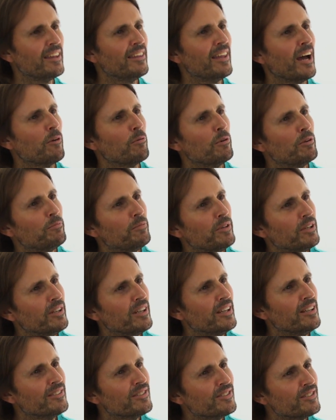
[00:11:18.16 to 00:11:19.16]
They would
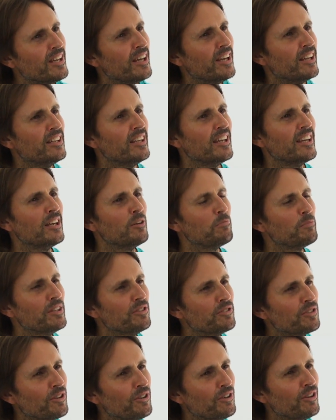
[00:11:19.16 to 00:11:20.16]
be instead
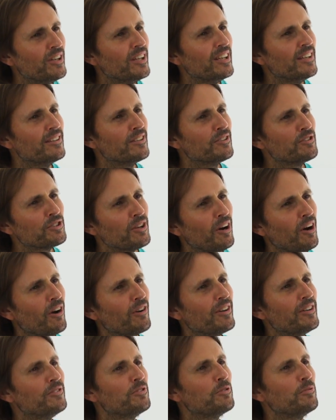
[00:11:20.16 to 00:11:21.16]
be turning the
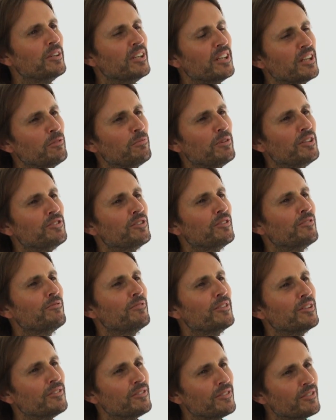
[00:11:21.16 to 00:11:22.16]
child into an image
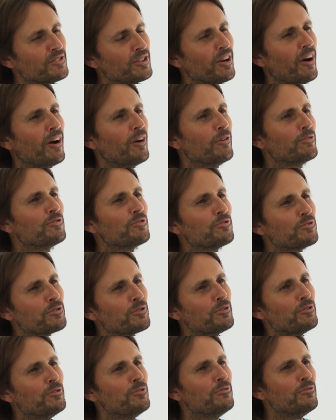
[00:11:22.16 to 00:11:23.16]
of the child's
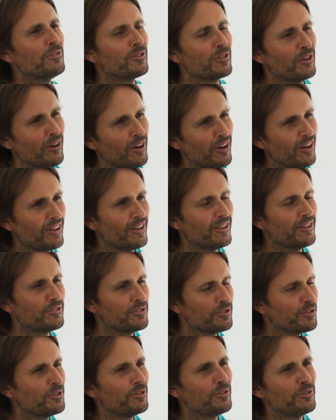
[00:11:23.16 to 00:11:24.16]
true God,
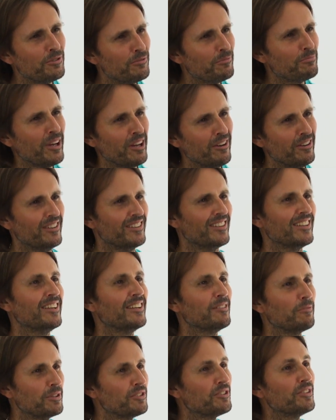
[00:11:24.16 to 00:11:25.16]
true parent,
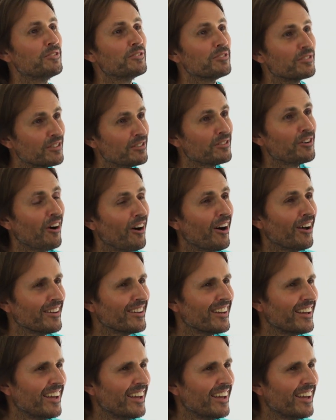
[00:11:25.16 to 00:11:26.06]
which is God.